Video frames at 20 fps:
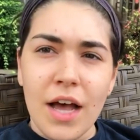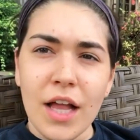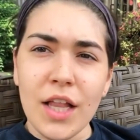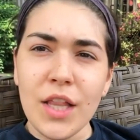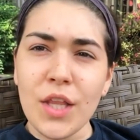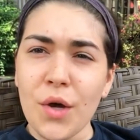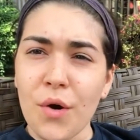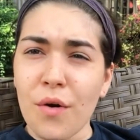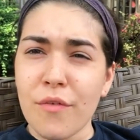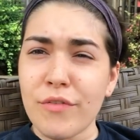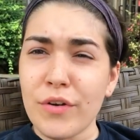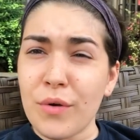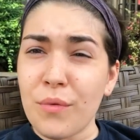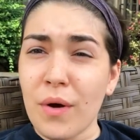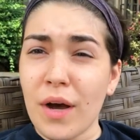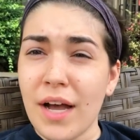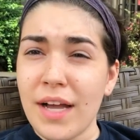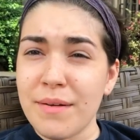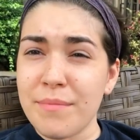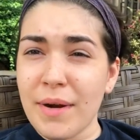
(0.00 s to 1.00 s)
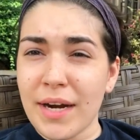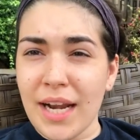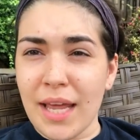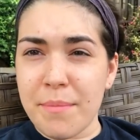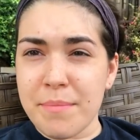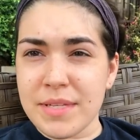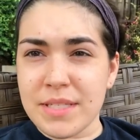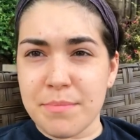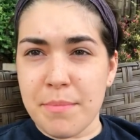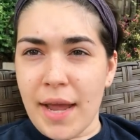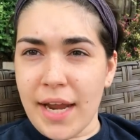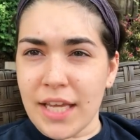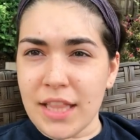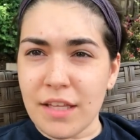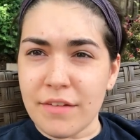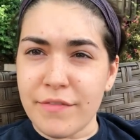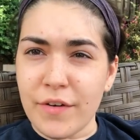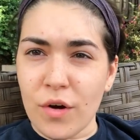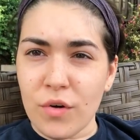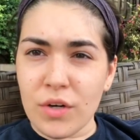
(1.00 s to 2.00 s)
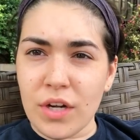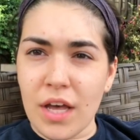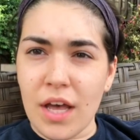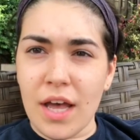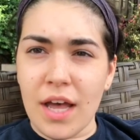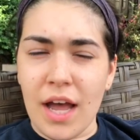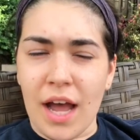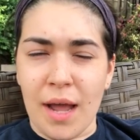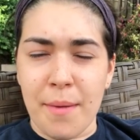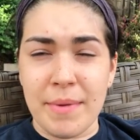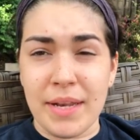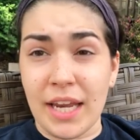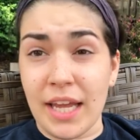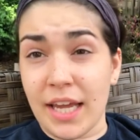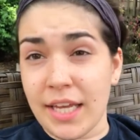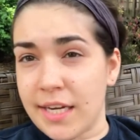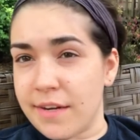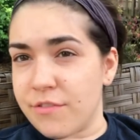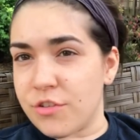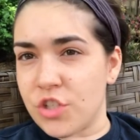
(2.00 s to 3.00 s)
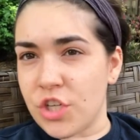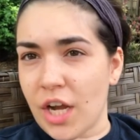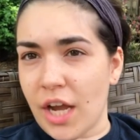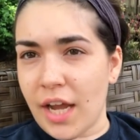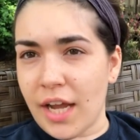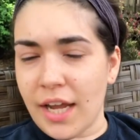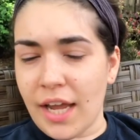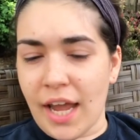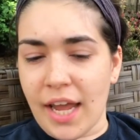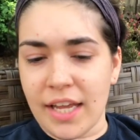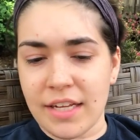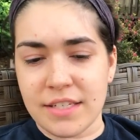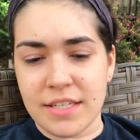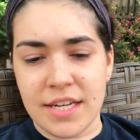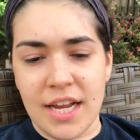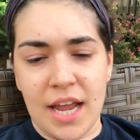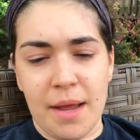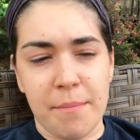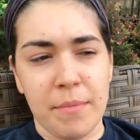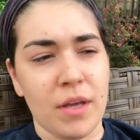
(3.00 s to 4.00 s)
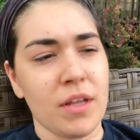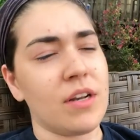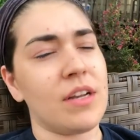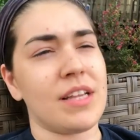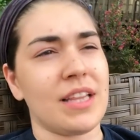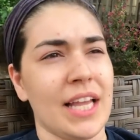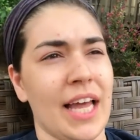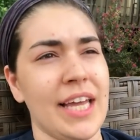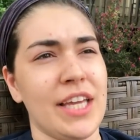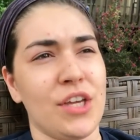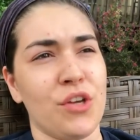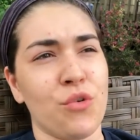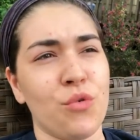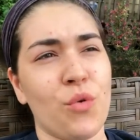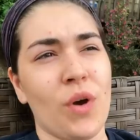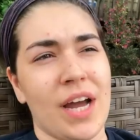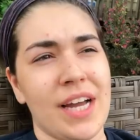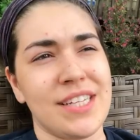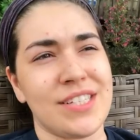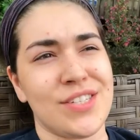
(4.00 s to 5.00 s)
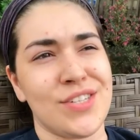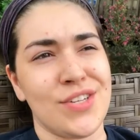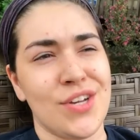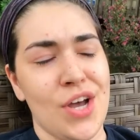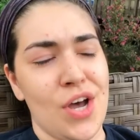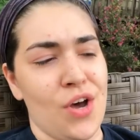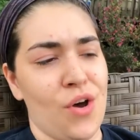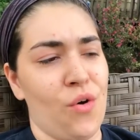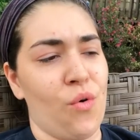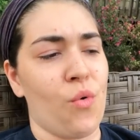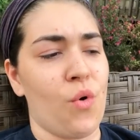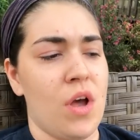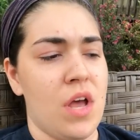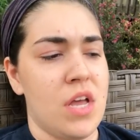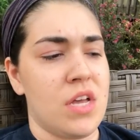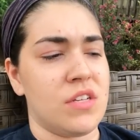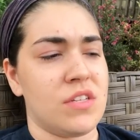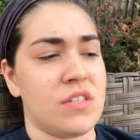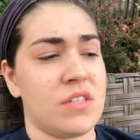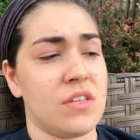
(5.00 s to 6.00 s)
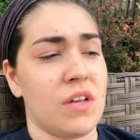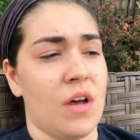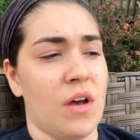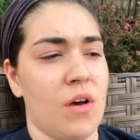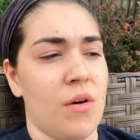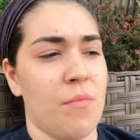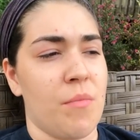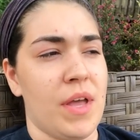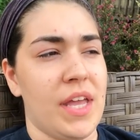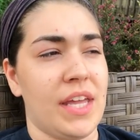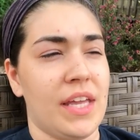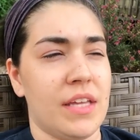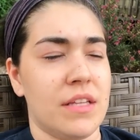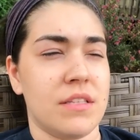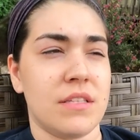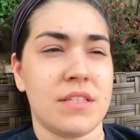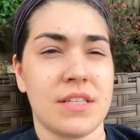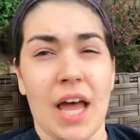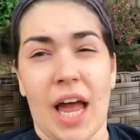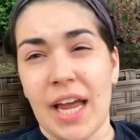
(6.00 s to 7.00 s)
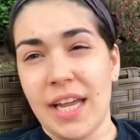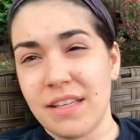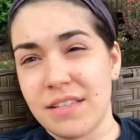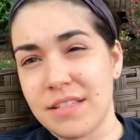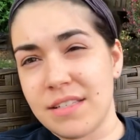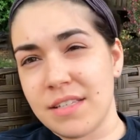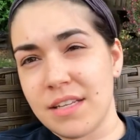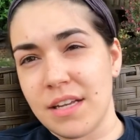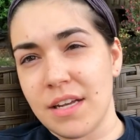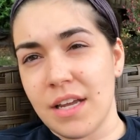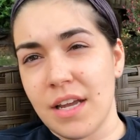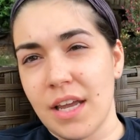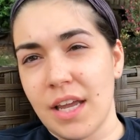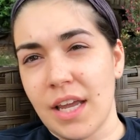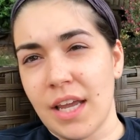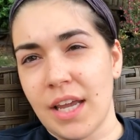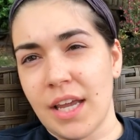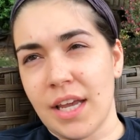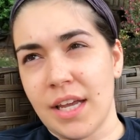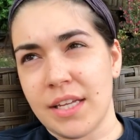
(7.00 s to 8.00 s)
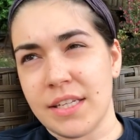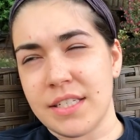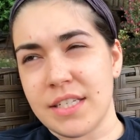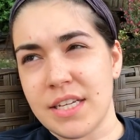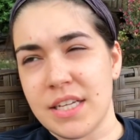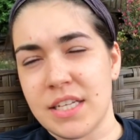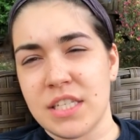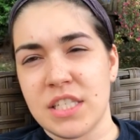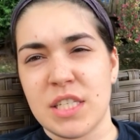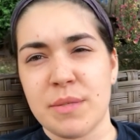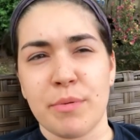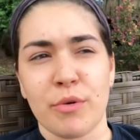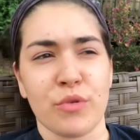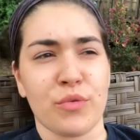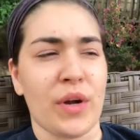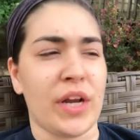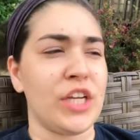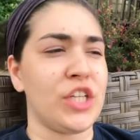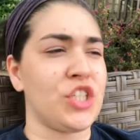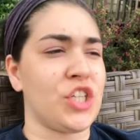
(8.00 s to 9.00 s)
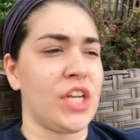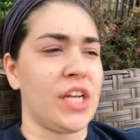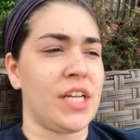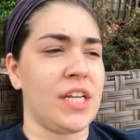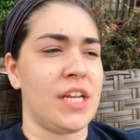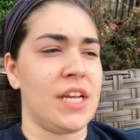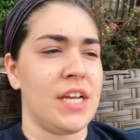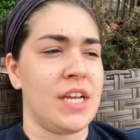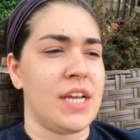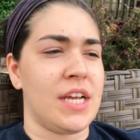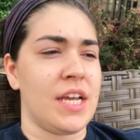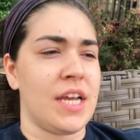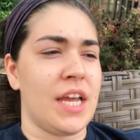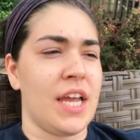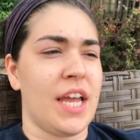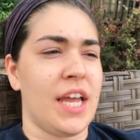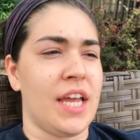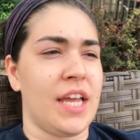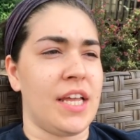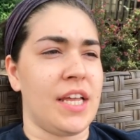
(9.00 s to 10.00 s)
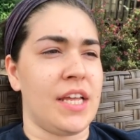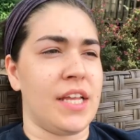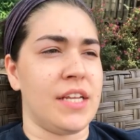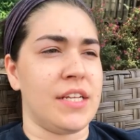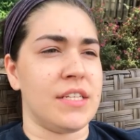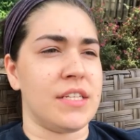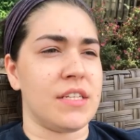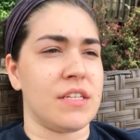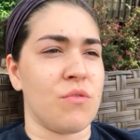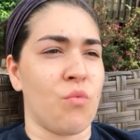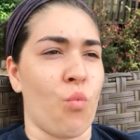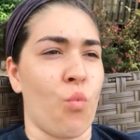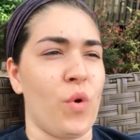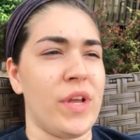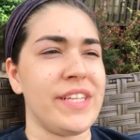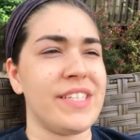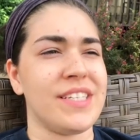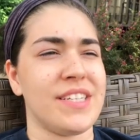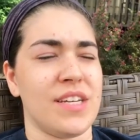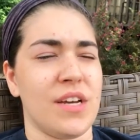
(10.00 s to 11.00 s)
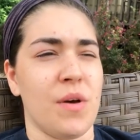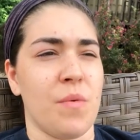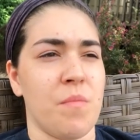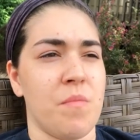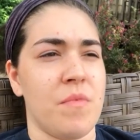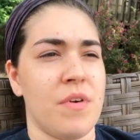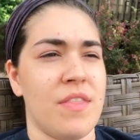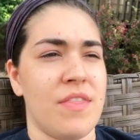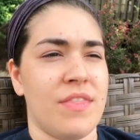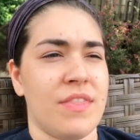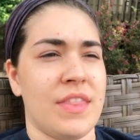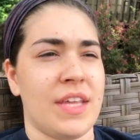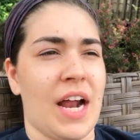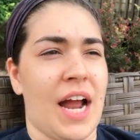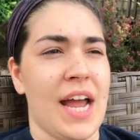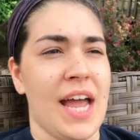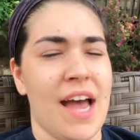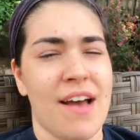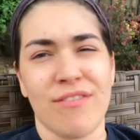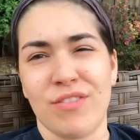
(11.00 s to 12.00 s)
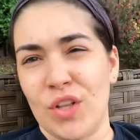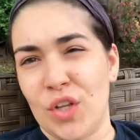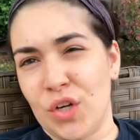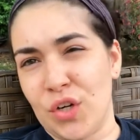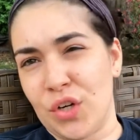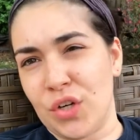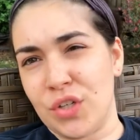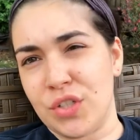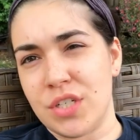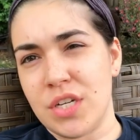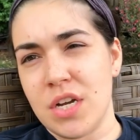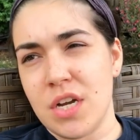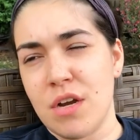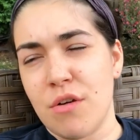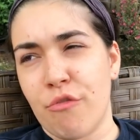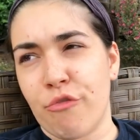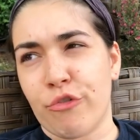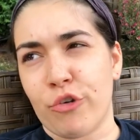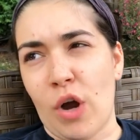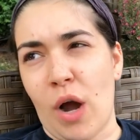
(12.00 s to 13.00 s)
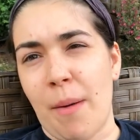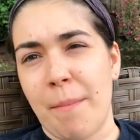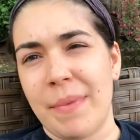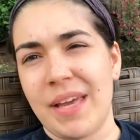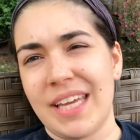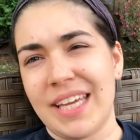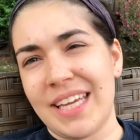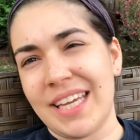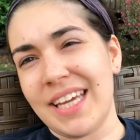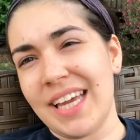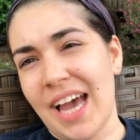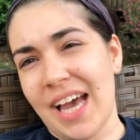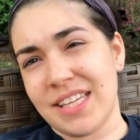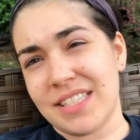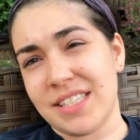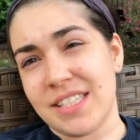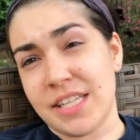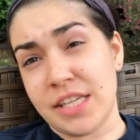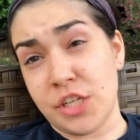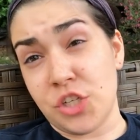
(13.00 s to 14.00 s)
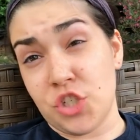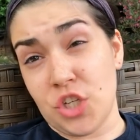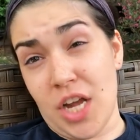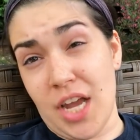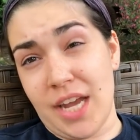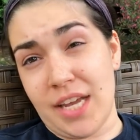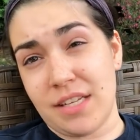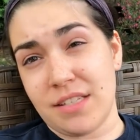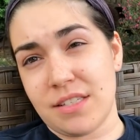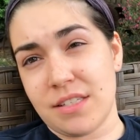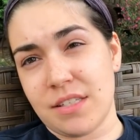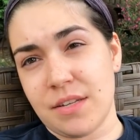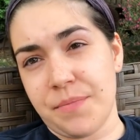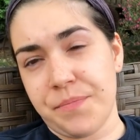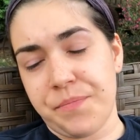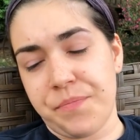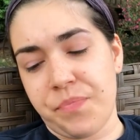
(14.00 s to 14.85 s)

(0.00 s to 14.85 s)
Hello everyone, my name is Meghan LeVota. I'm an E N F J, and today I'm going to let you guys know some insights and inspiration and wisdom that I have learned from E S T Js.